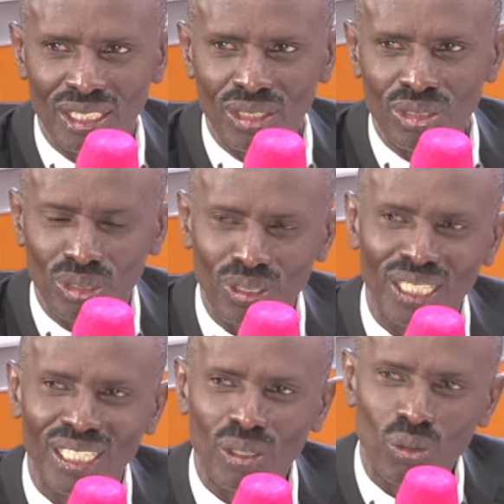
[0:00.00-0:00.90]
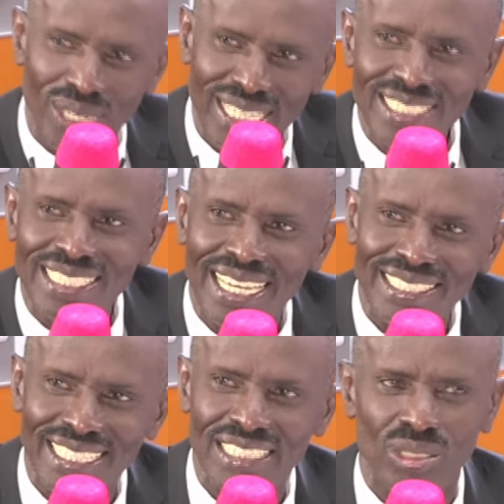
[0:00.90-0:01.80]
So what is the
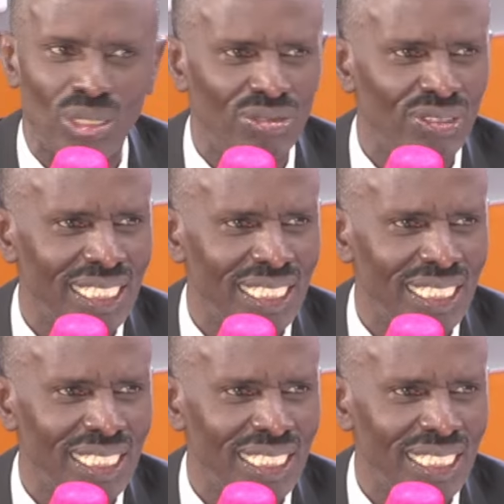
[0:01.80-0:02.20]
essence of?